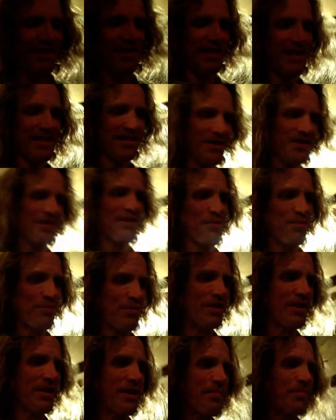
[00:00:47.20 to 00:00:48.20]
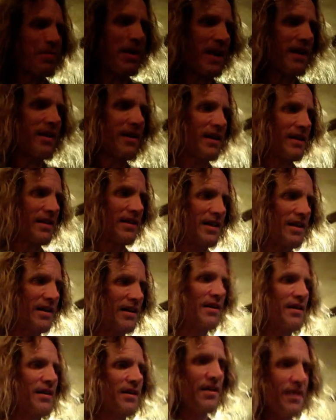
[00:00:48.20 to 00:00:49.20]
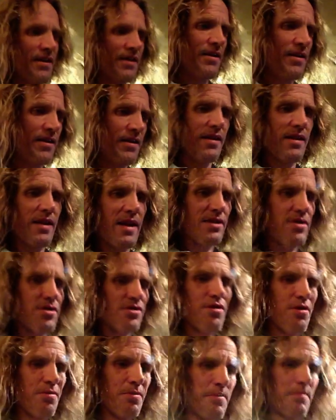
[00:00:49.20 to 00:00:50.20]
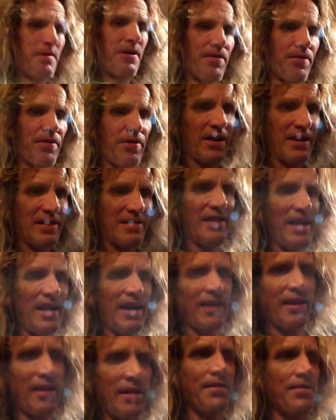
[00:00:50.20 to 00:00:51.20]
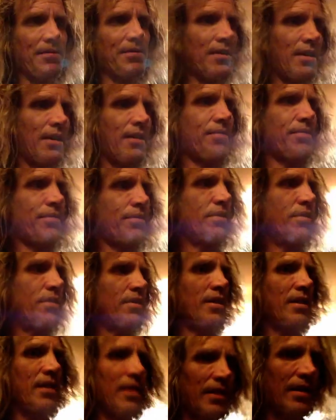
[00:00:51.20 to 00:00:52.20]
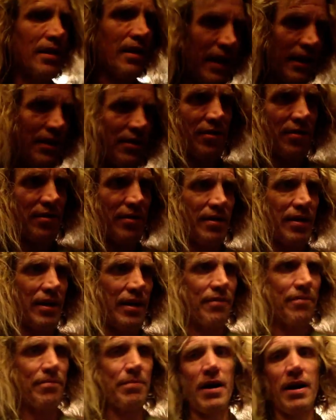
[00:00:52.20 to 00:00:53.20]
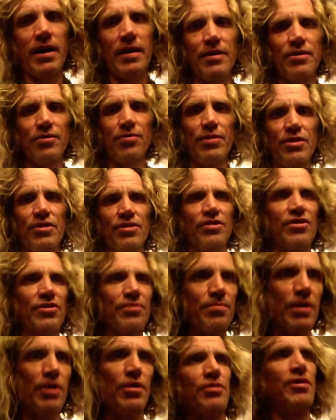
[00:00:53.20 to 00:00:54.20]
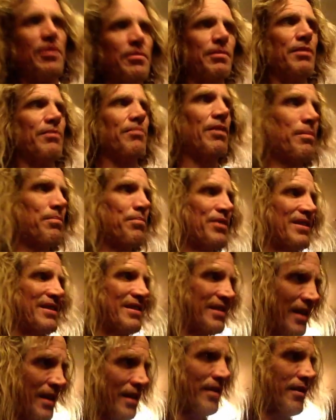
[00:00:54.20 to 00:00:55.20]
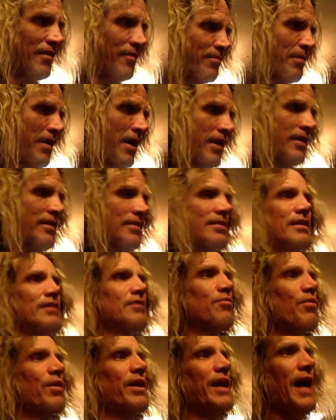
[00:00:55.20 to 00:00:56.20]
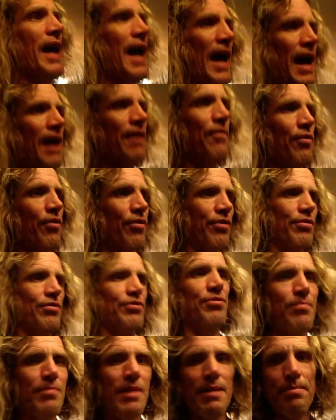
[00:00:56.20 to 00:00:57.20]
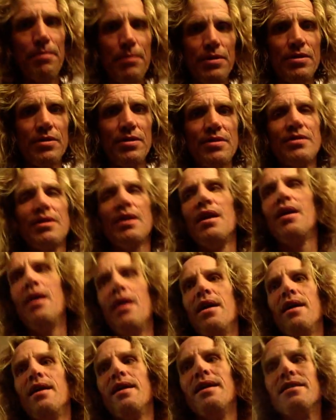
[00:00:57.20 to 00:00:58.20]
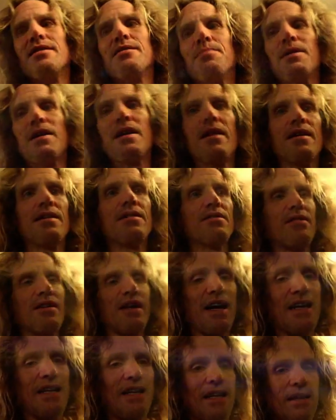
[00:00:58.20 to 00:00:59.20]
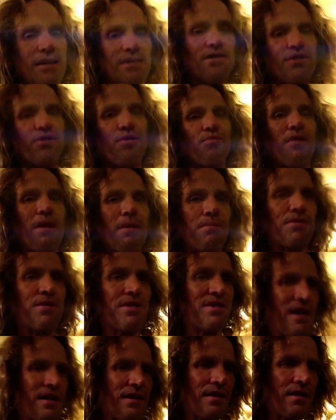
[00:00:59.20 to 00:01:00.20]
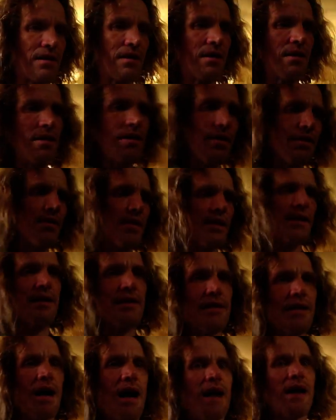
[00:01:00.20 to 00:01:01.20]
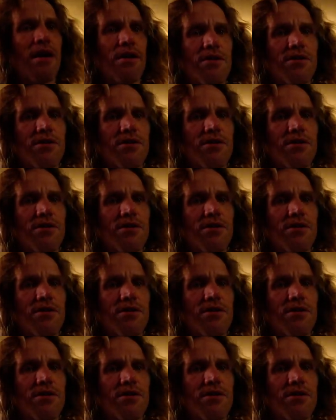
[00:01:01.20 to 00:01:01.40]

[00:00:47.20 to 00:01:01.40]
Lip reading: That's just a really bad idea. That should only be for executives, not for legislative bodies, which are supposed to be representative bodies. That's why you have all those members, is because the idea is to represent the entire